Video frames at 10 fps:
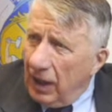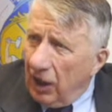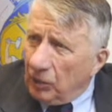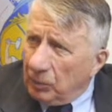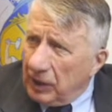
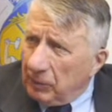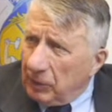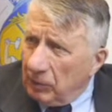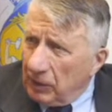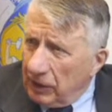Our
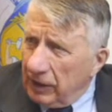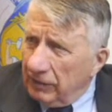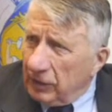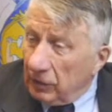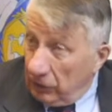people
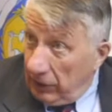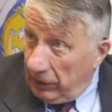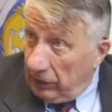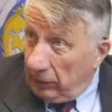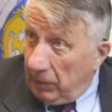believe in
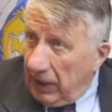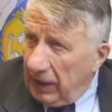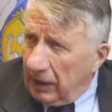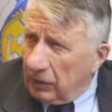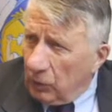earning their
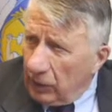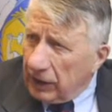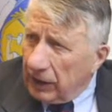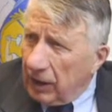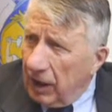pay and
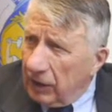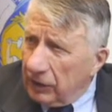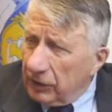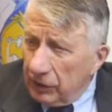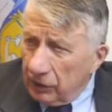working
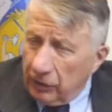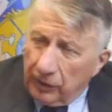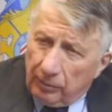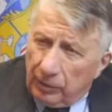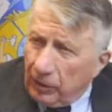hard, and they're good
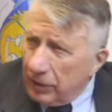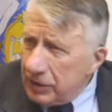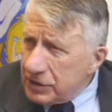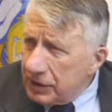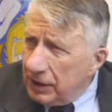
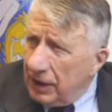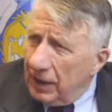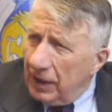employees, and